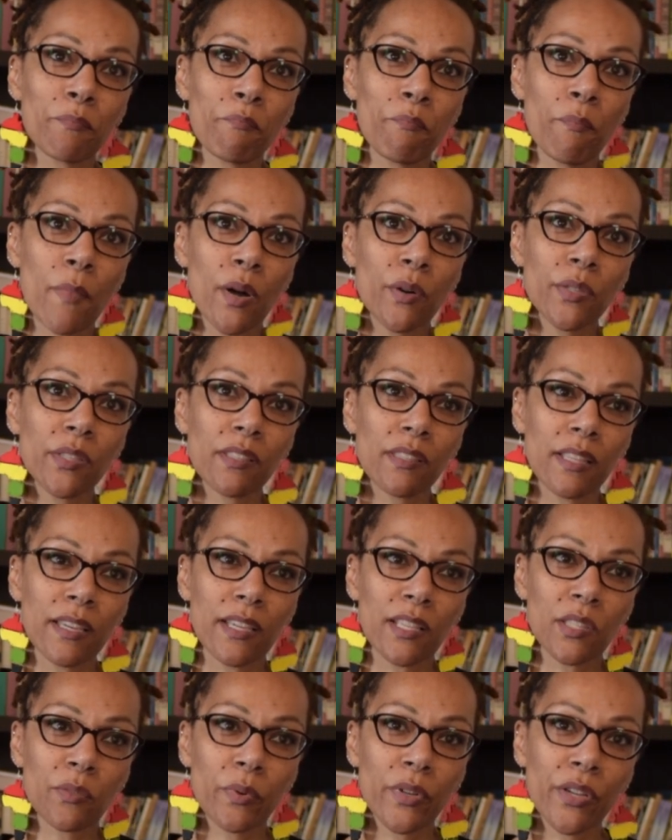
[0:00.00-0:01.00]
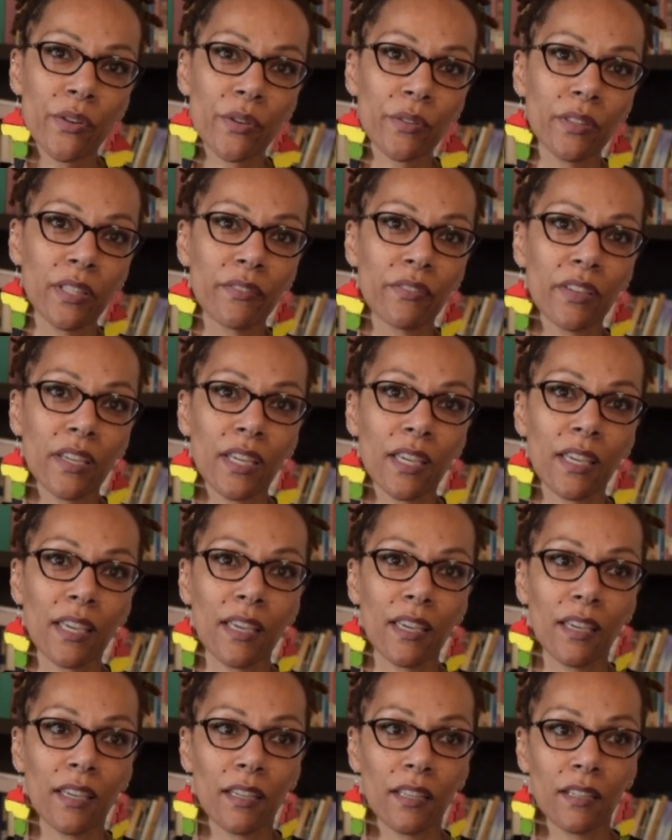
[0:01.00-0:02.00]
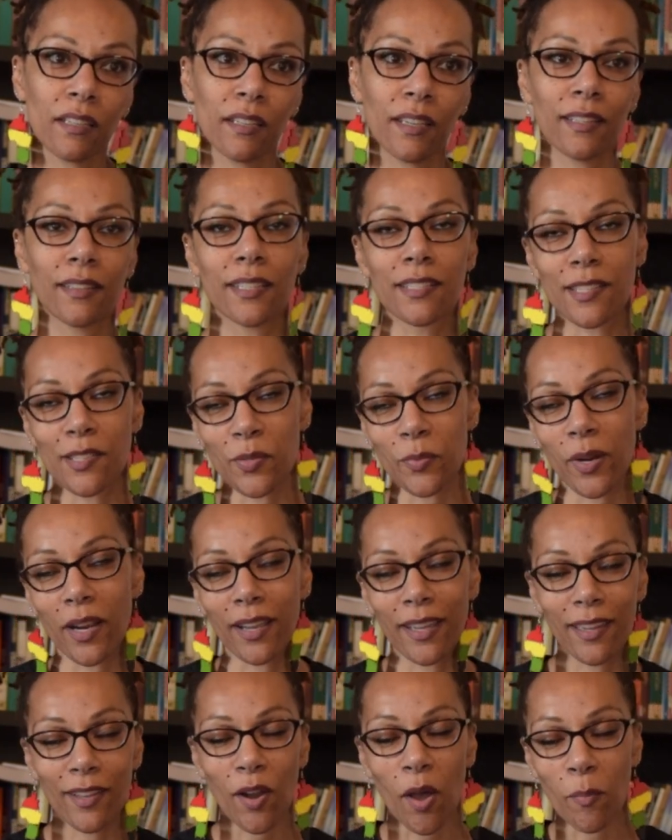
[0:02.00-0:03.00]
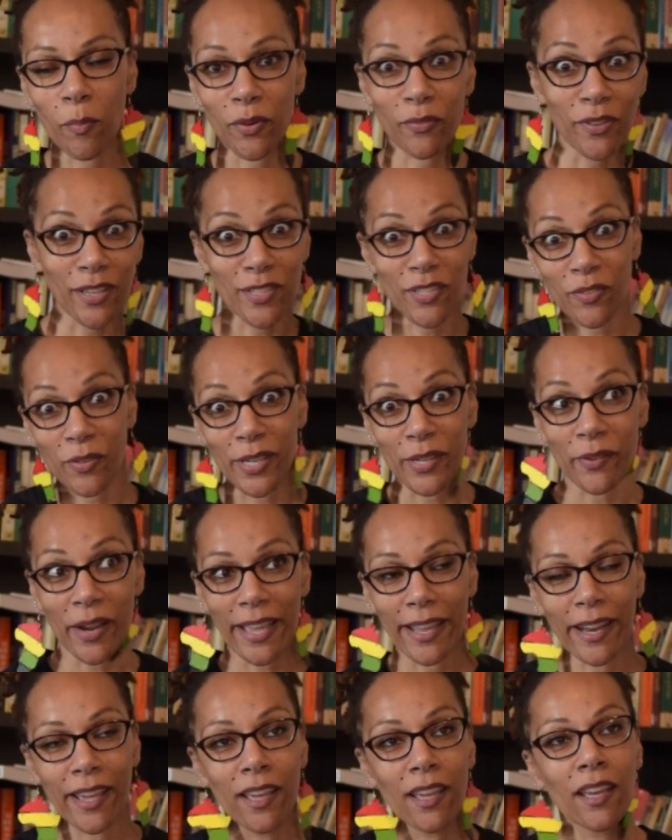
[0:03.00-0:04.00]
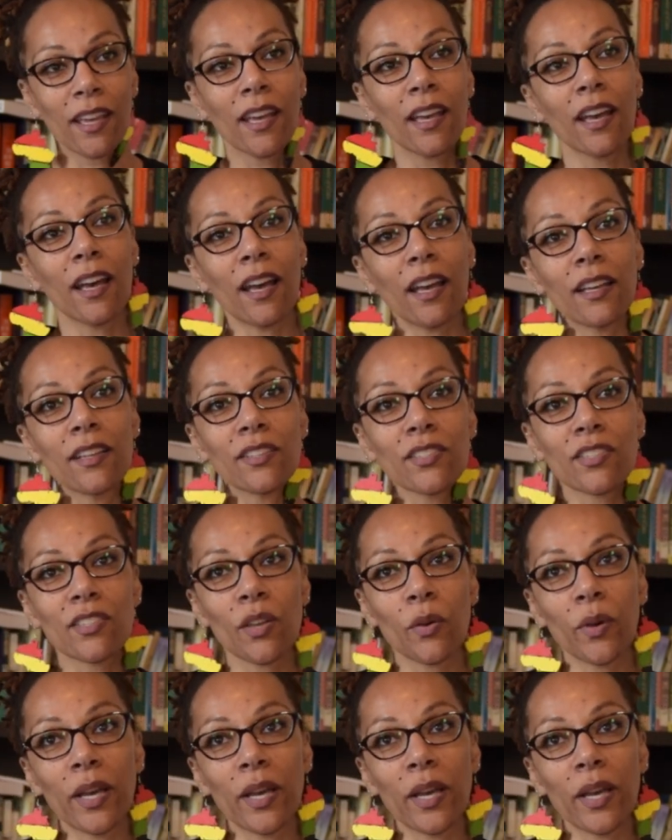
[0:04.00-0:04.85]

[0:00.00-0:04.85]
most things when you're living in, and this is where I get all professory, right? Uh, so